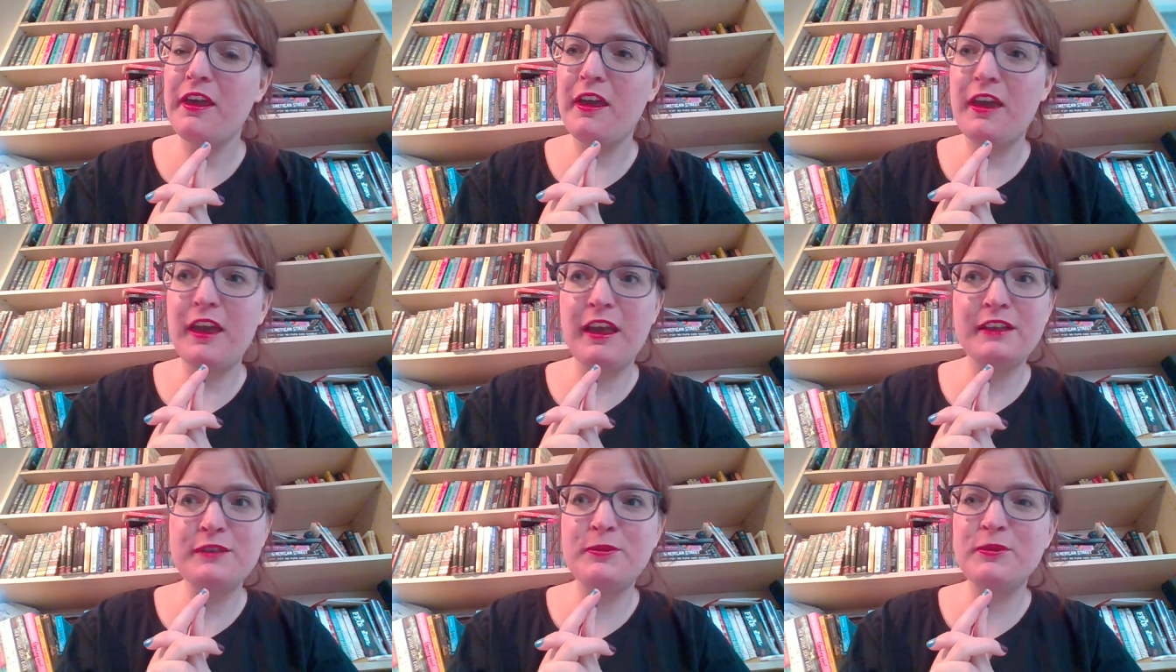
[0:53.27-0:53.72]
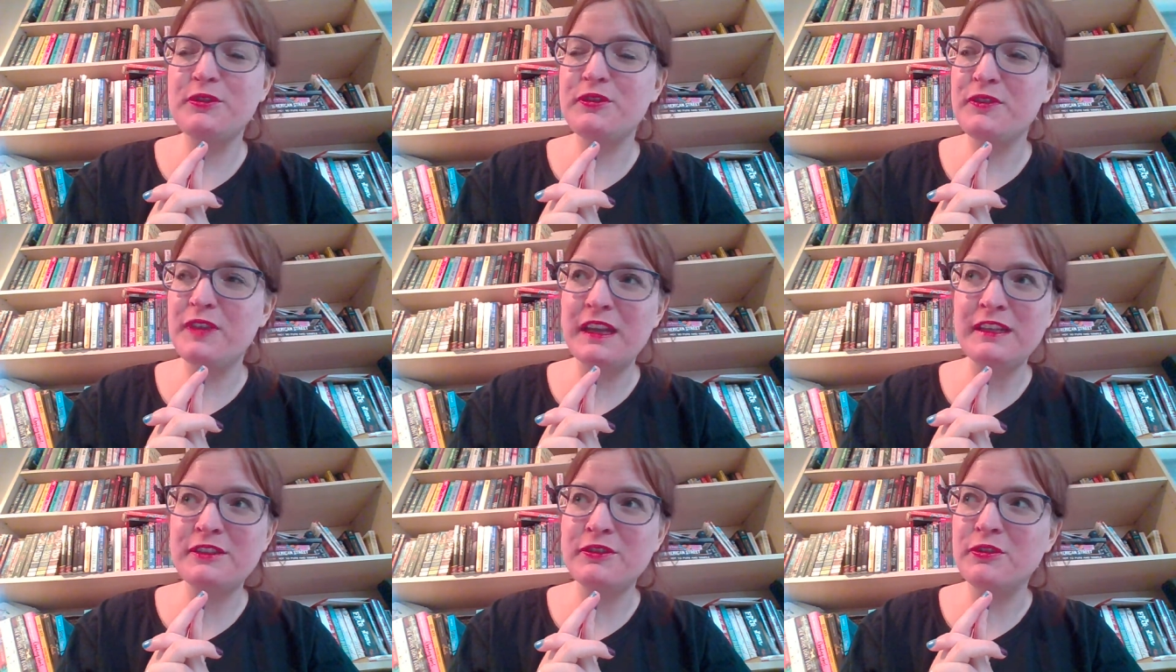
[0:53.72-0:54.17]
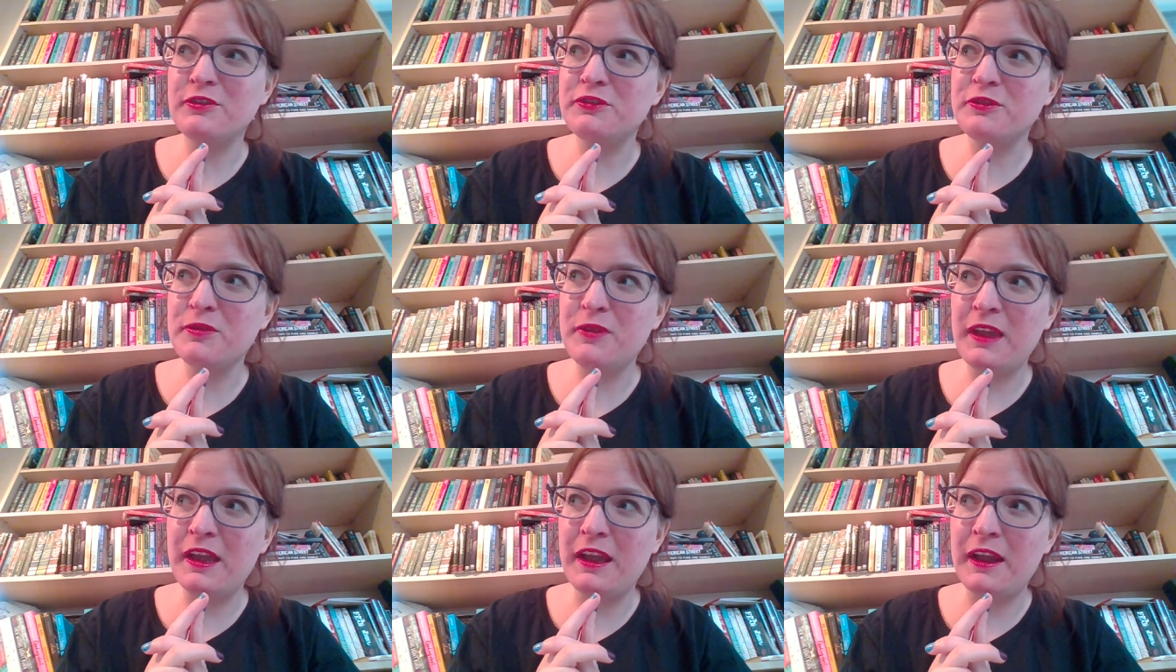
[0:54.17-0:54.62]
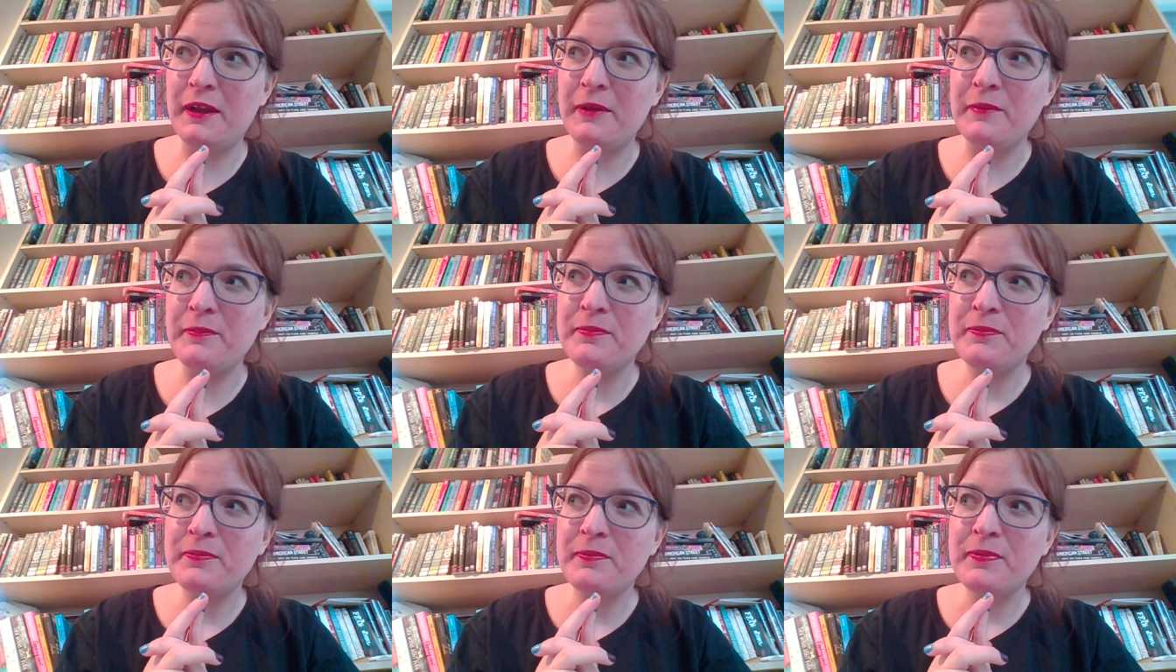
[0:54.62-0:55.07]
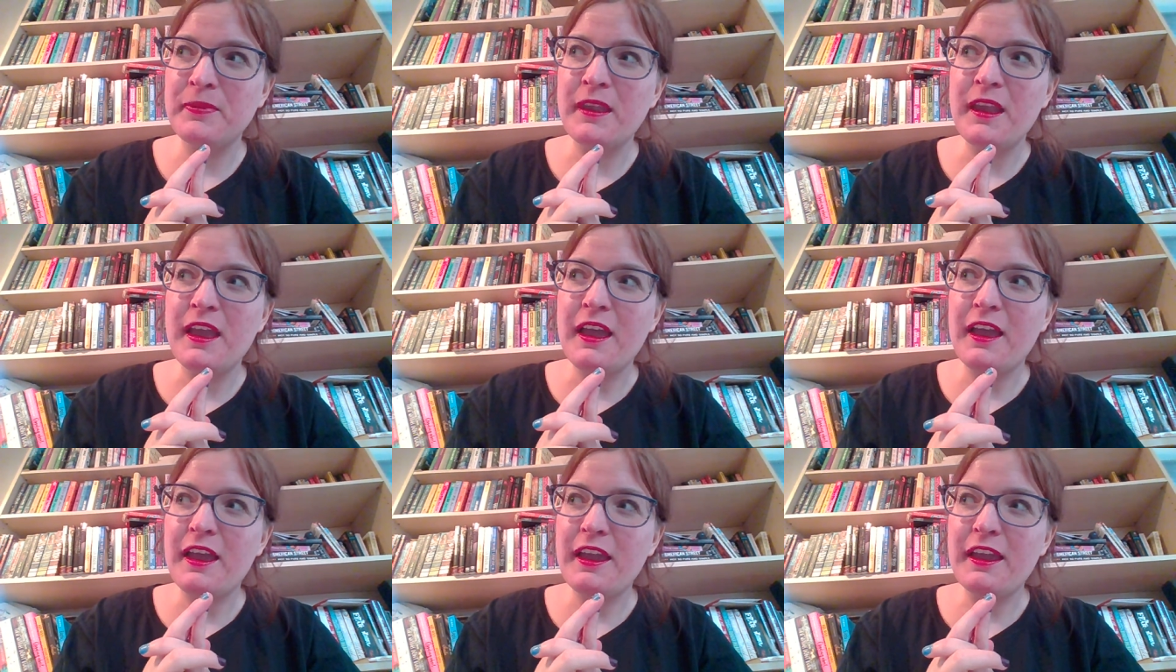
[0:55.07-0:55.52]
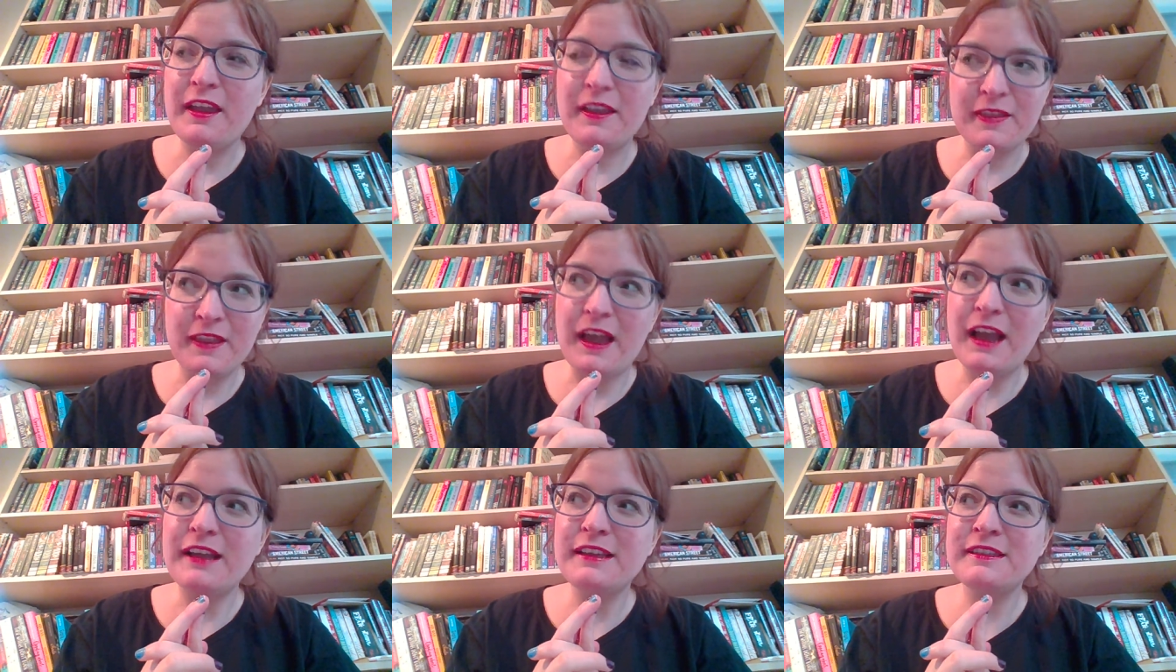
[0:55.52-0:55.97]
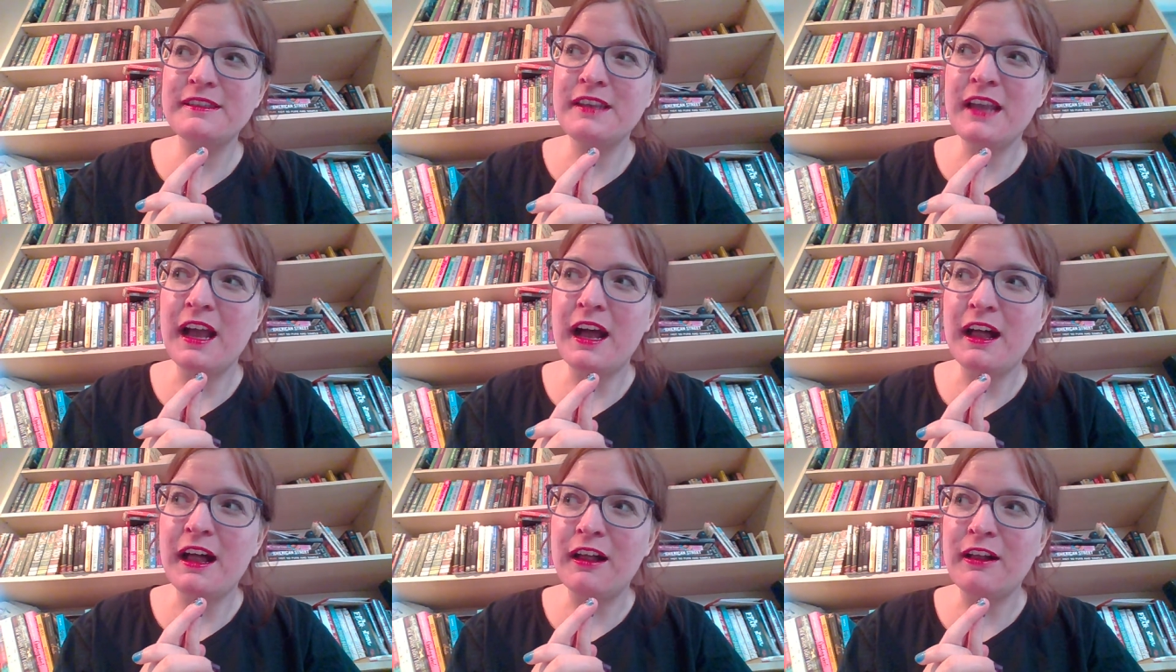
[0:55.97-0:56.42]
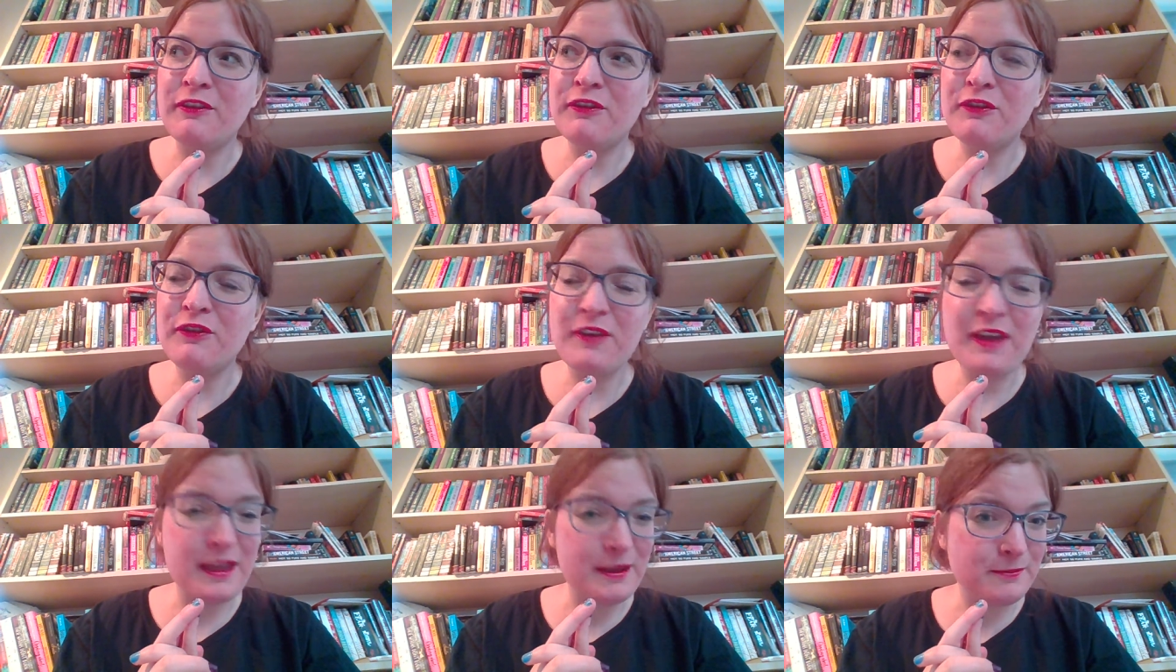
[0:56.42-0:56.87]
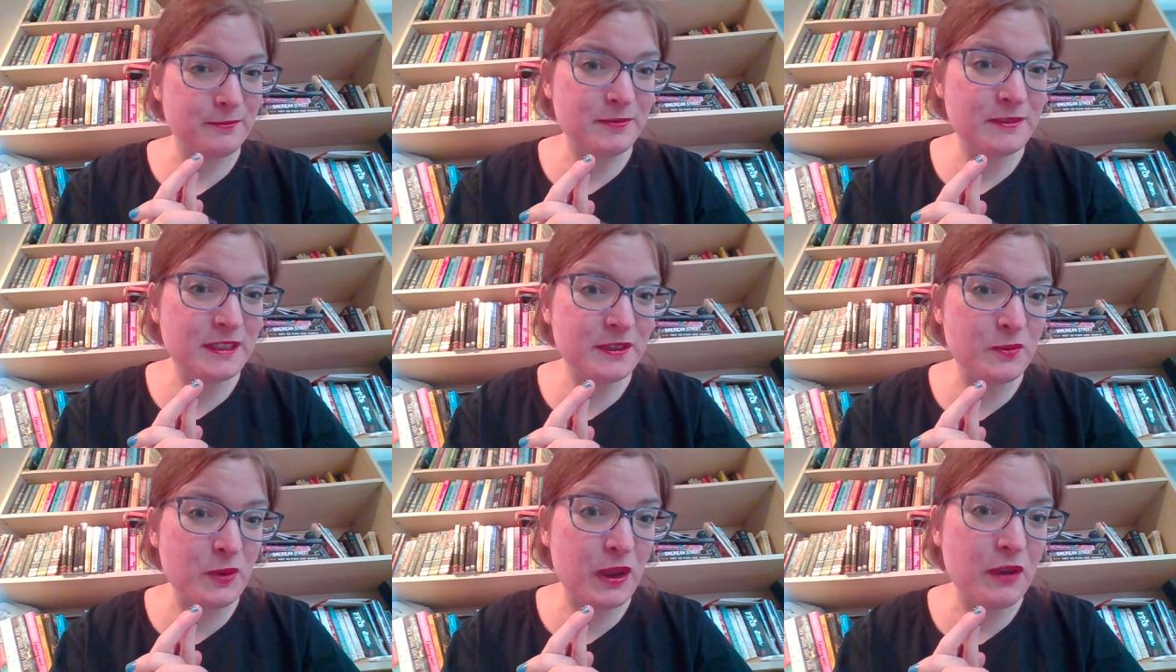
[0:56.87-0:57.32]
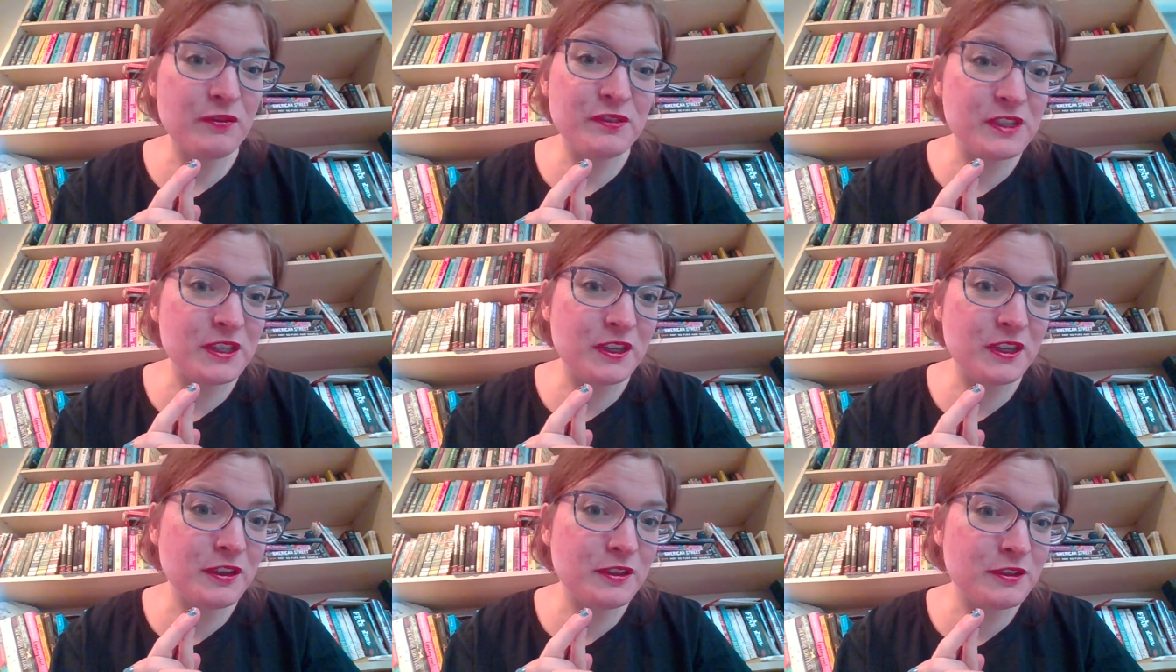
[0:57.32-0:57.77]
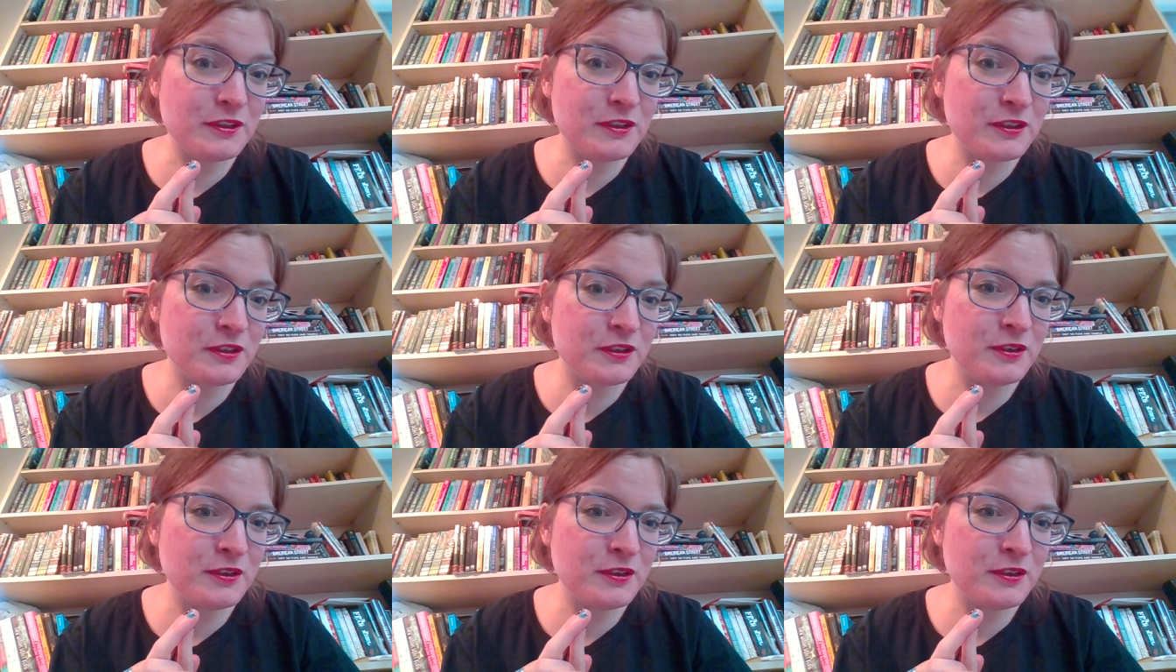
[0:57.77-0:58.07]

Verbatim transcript: I suppose that's also the glass half empty way of saying it.